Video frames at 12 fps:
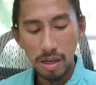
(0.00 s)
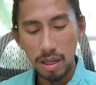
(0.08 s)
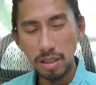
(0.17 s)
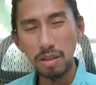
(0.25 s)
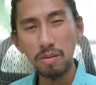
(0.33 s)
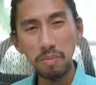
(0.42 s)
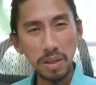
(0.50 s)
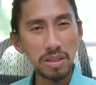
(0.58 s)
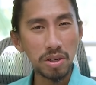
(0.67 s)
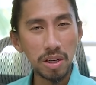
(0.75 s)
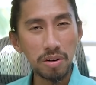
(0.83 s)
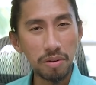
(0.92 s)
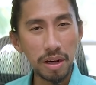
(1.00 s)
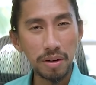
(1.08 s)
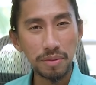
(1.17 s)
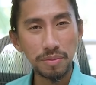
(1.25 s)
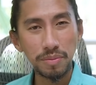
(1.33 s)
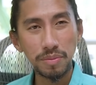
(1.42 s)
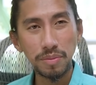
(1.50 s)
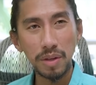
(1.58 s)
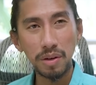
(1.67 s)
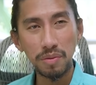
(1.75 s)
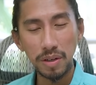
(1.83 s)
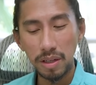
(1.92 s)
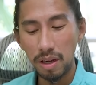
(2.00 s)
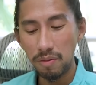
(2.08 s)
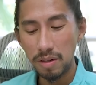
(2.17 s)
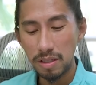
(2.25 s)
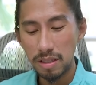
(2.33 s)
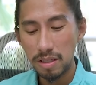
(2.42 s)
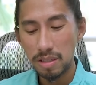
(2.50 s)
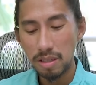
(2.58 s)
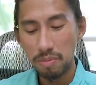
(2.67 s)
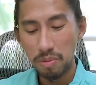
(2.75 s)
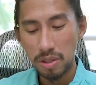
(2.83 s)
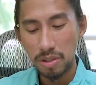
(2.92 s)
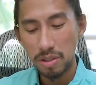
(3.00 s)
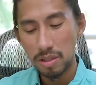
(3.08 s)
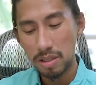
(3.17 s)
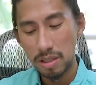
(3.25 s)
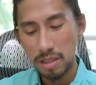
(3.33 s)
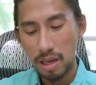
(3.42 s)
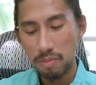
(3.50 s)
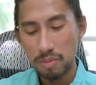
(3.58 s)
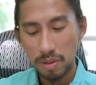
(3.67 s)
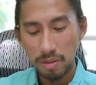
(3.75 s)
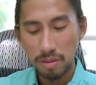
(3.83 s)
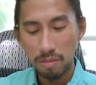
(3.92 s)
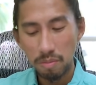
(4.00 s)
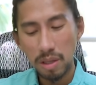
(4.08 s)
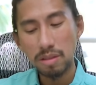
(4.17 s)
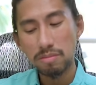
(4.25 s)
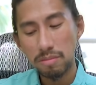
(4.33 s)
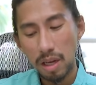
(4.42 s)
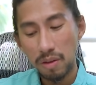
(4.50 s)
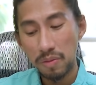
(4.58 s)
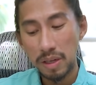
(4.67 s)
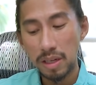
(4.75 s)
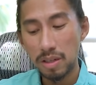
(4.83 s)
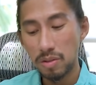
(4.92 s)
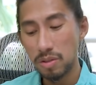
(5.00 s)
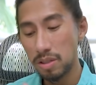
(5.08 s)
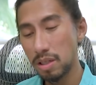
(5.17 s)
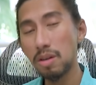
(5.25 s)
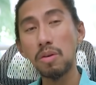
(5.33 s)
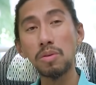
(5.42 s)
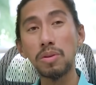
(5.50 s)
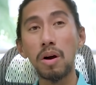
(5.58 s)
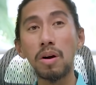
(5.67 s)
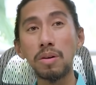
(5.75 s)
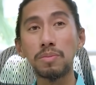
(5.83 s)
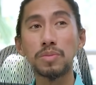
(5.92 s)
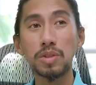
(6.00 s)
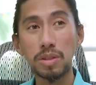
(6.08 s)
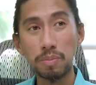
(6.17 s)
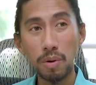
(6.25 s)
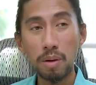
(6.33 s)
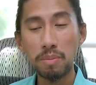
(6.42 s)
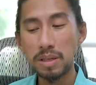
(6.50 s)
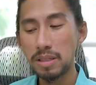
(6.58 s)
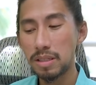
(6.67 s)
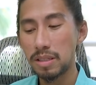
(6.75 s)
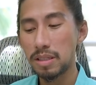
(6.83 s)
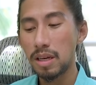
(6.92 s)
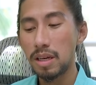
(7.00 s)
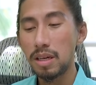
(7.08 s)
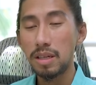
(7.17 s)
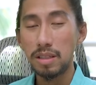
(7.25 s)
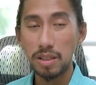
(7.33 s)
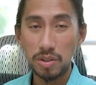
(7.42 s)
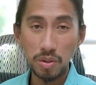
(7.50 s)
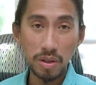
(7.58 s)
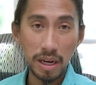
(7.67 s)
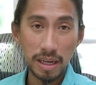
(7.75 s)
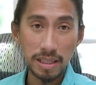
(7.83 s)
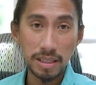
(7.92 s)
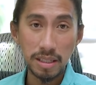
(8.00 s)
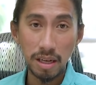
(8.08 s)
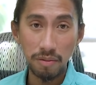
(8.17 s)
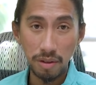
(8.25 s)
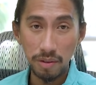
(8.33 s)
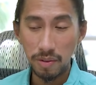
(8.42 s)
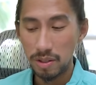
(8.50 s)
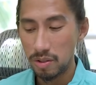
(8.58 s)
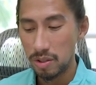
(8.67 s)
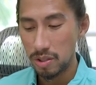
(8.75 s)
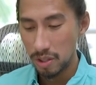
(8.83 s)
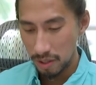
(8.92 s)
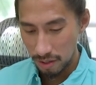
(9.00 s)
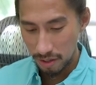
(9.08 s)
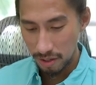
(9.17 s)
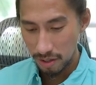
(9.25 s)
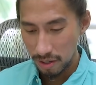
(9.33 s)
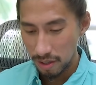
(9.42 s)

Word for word: It's a complete turnaround, I feel, ever since the separation that has happened. But I feel like you still hold on to the promise that you guys have given to each other.